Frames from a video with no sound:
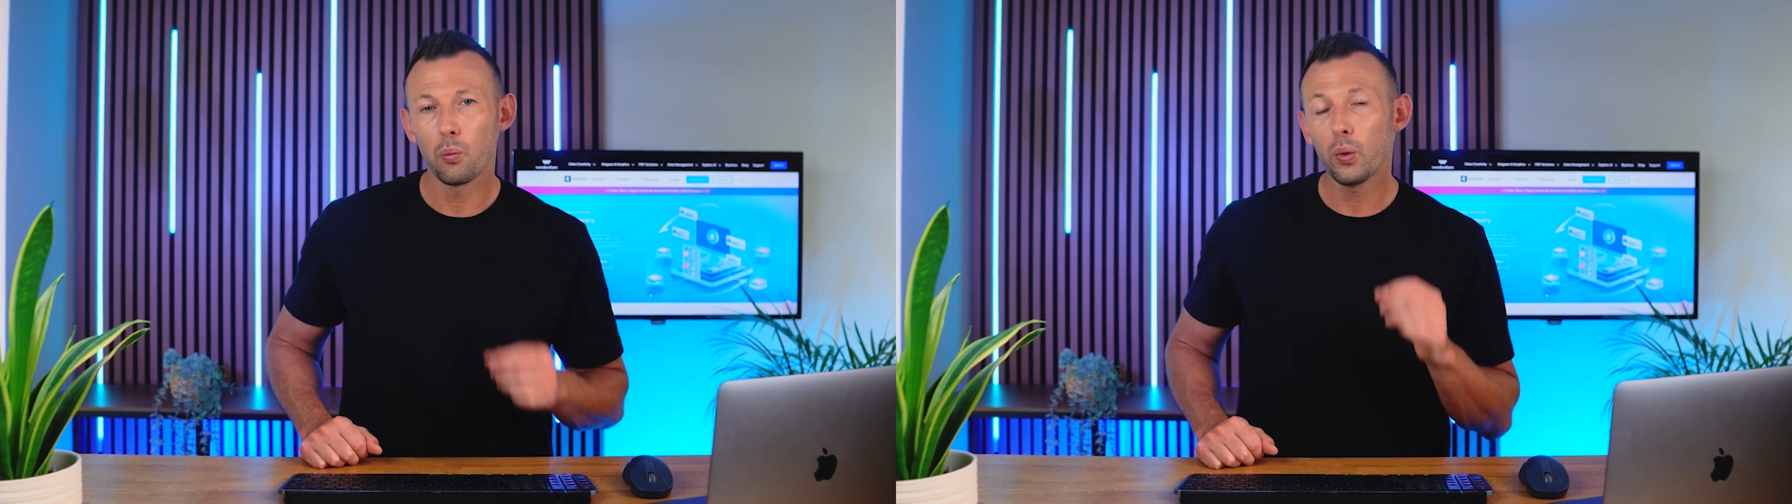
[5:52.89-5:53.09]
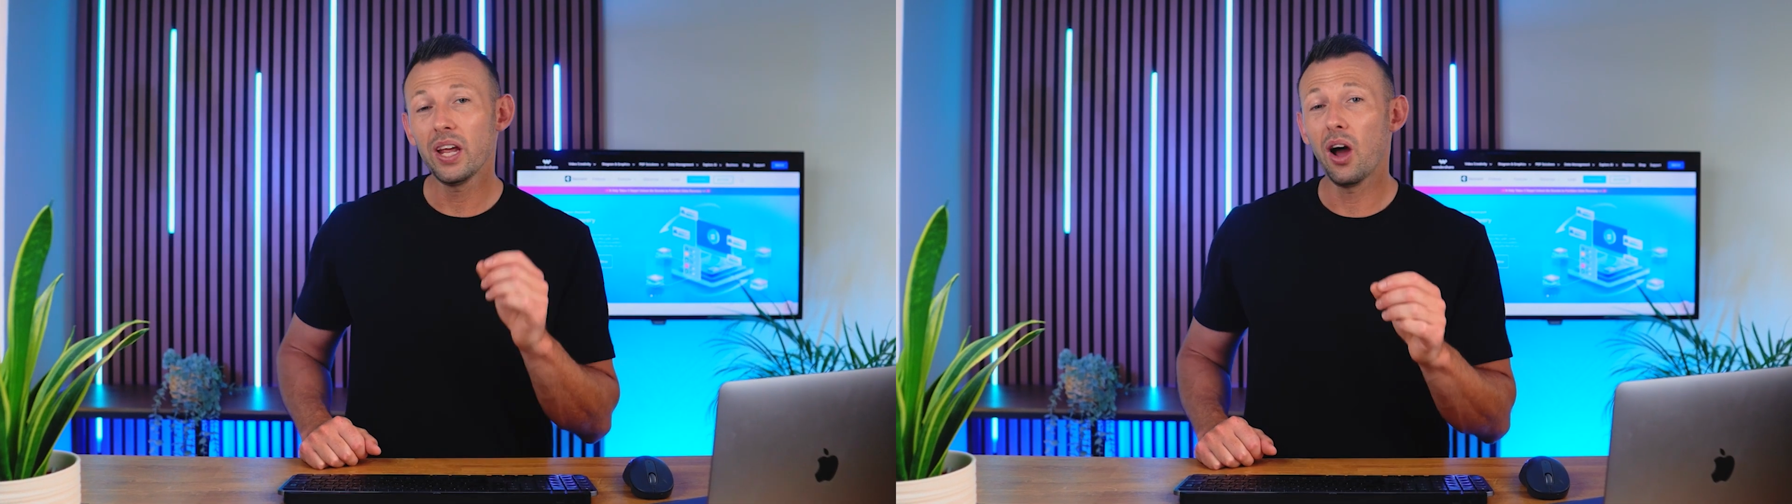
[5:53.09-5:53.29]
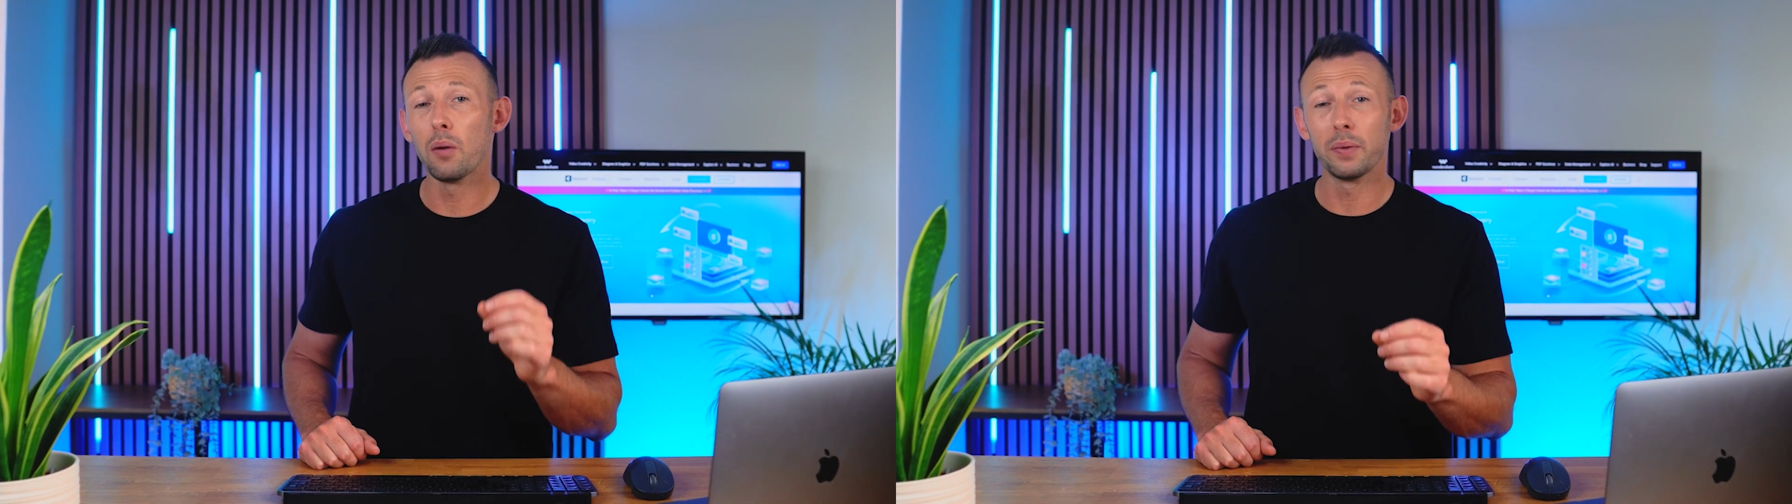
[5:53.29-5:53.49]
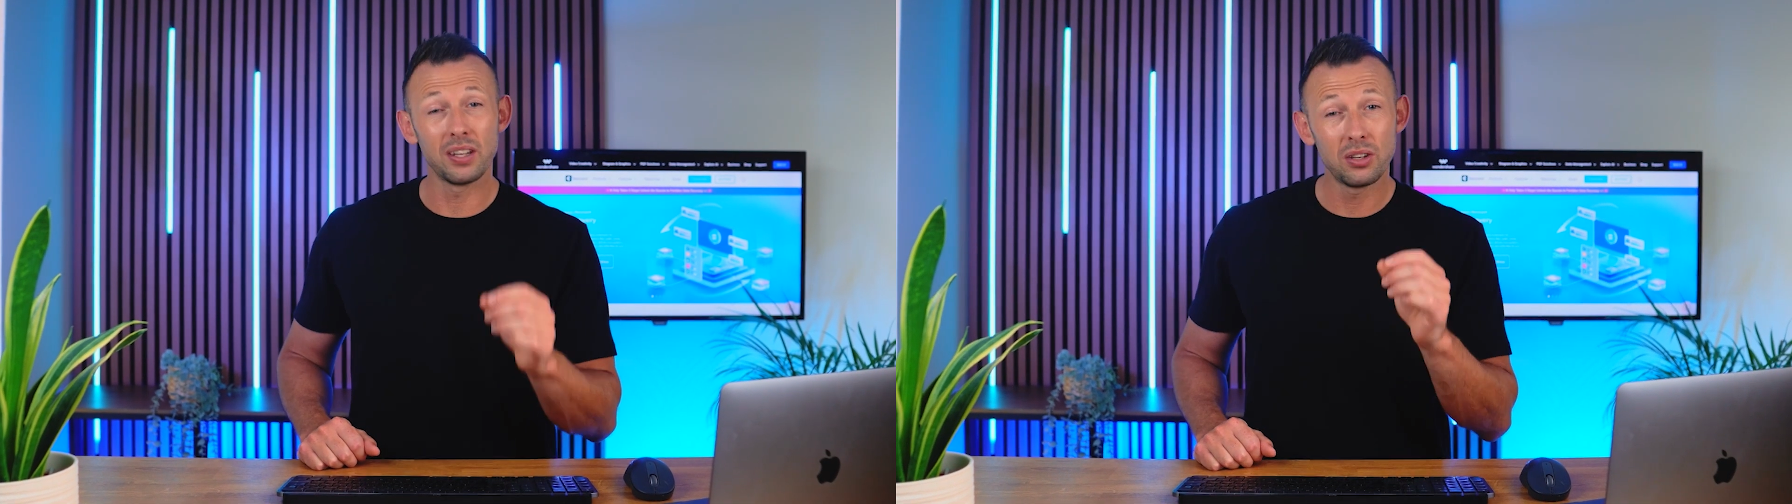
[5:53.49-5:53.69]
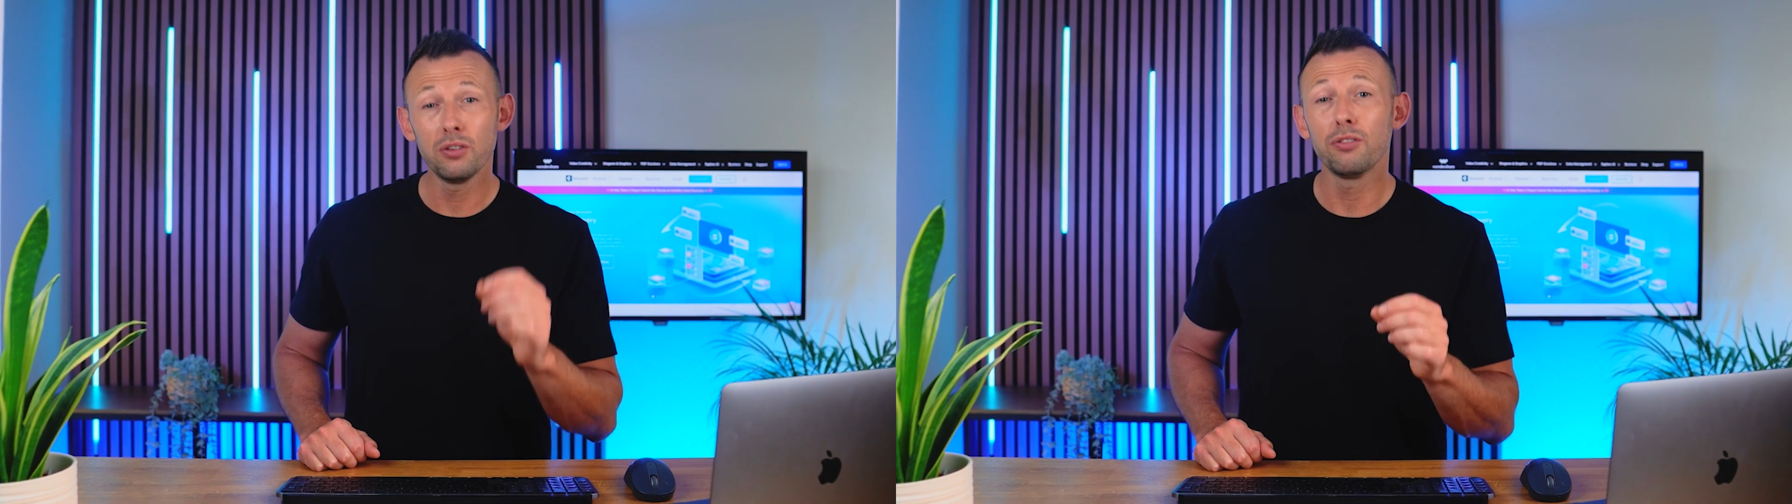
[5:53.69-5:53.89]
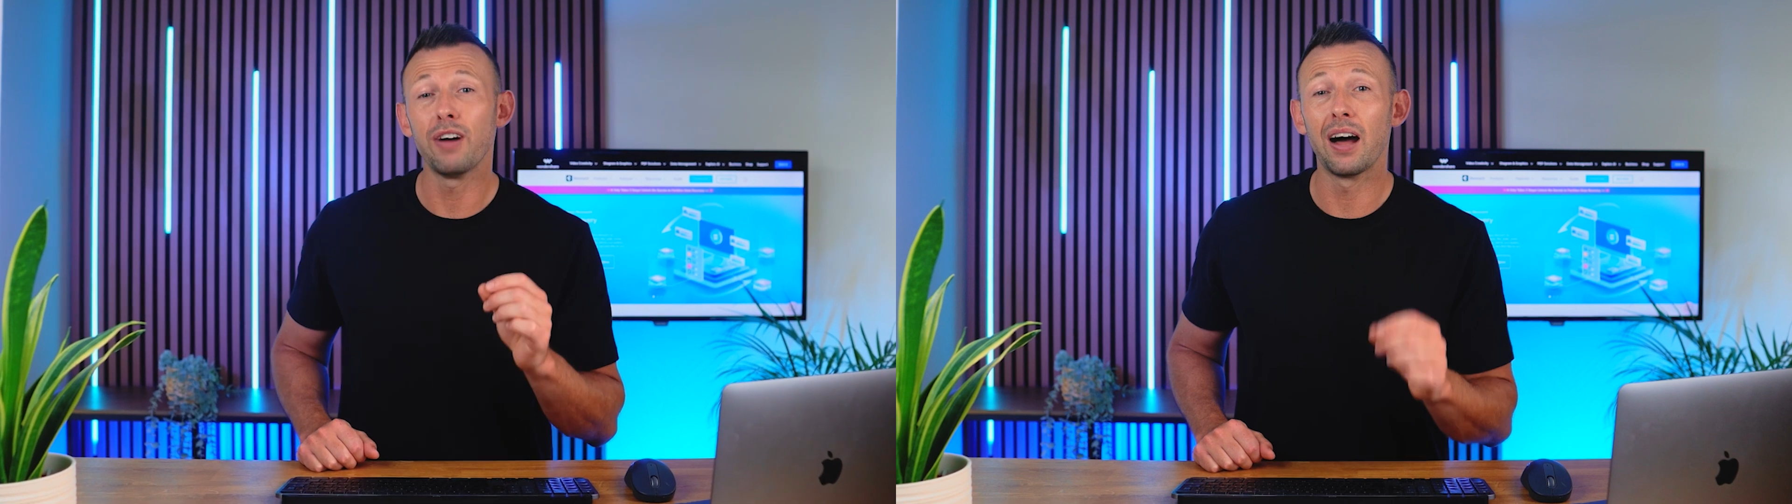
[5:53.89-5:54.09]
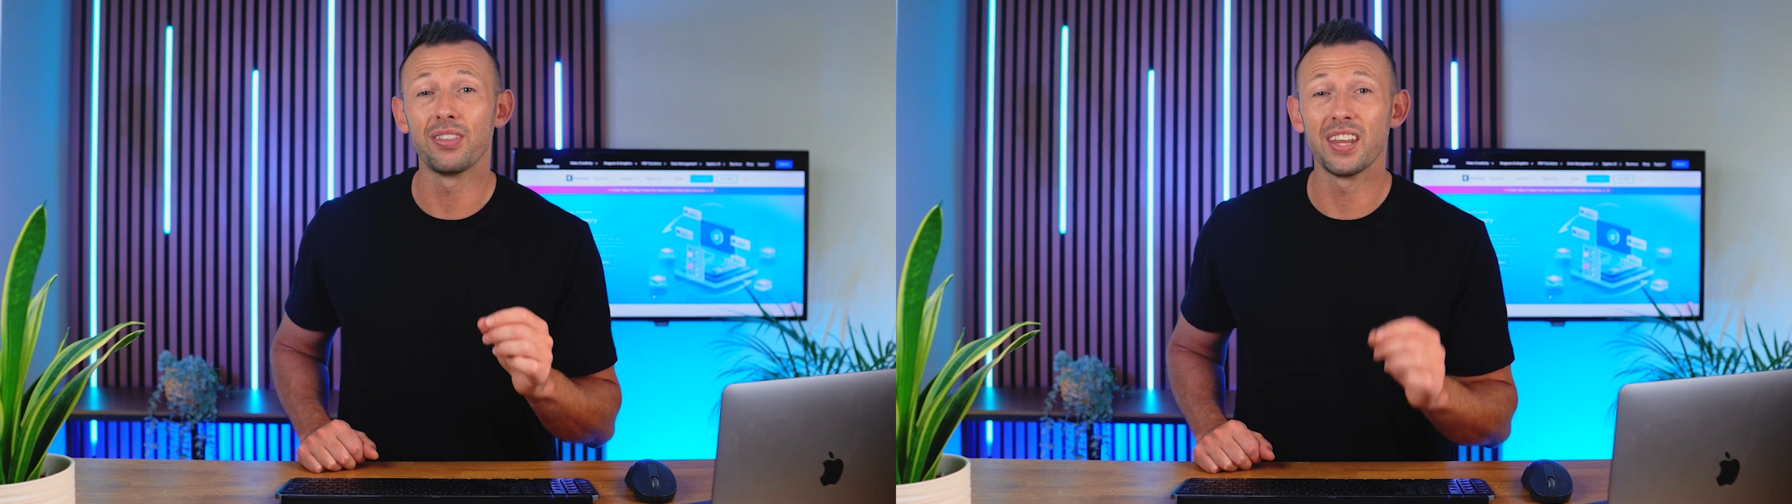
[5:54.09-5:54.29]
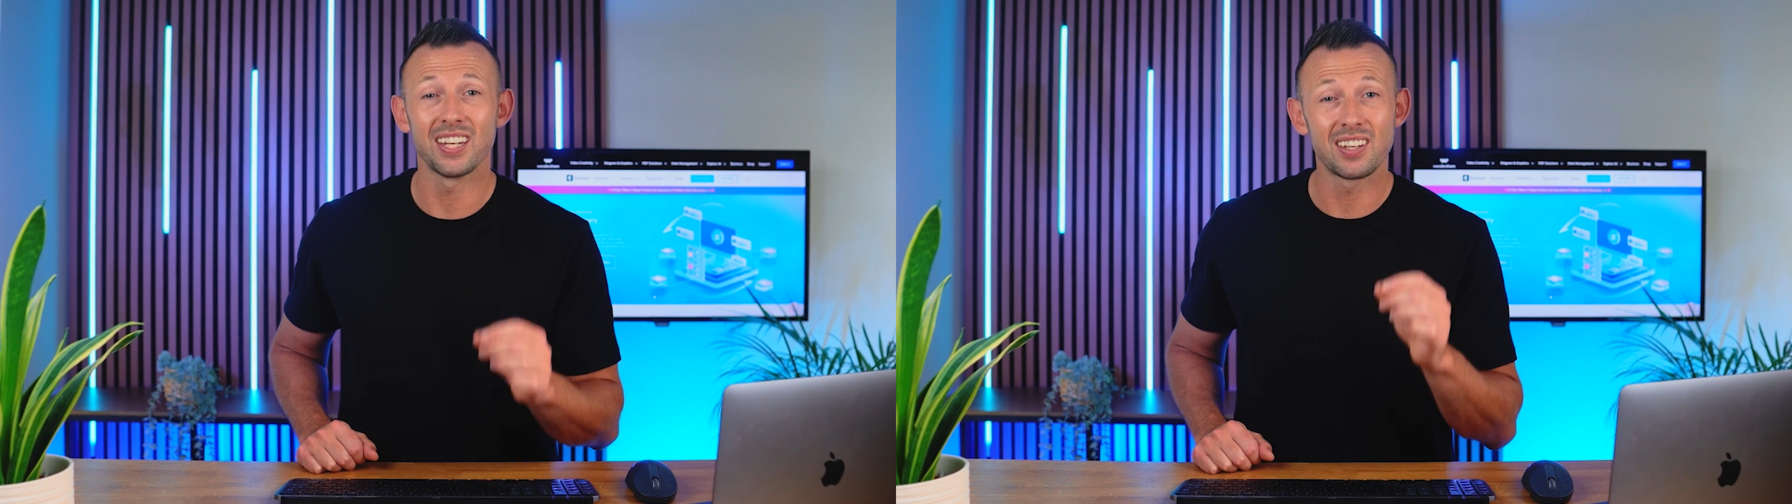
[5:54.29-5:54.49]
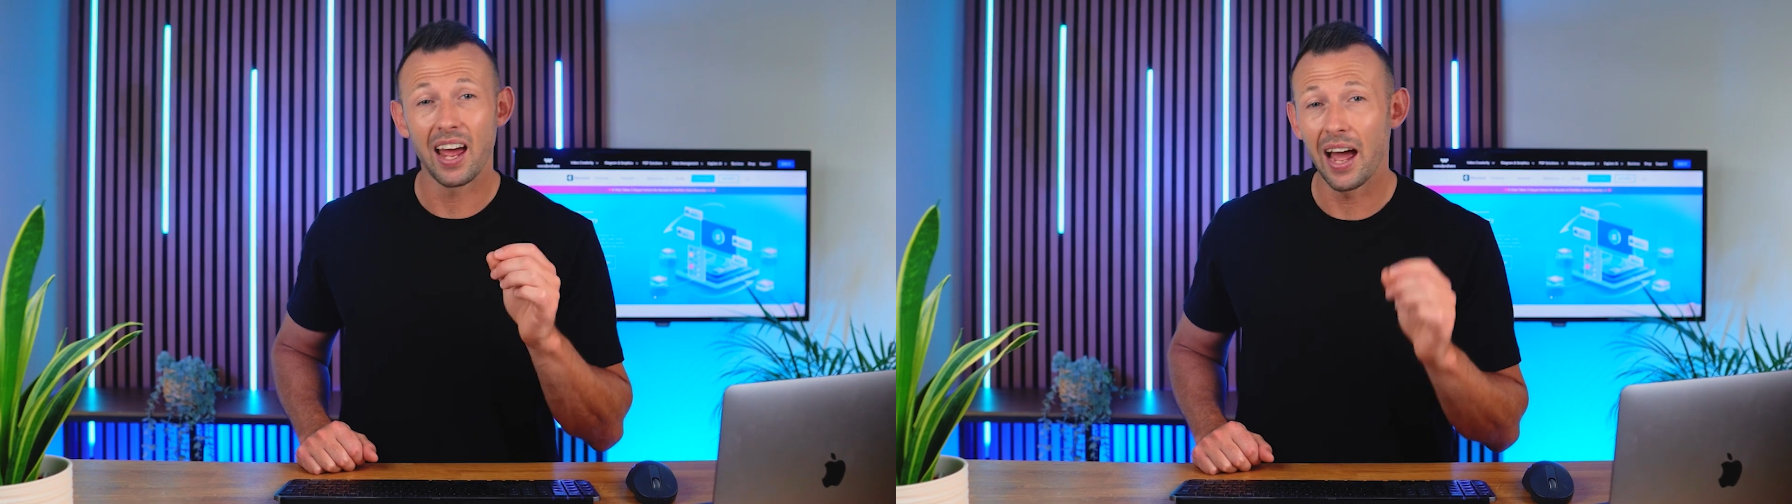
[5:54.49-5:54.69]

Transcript: we hope that you found this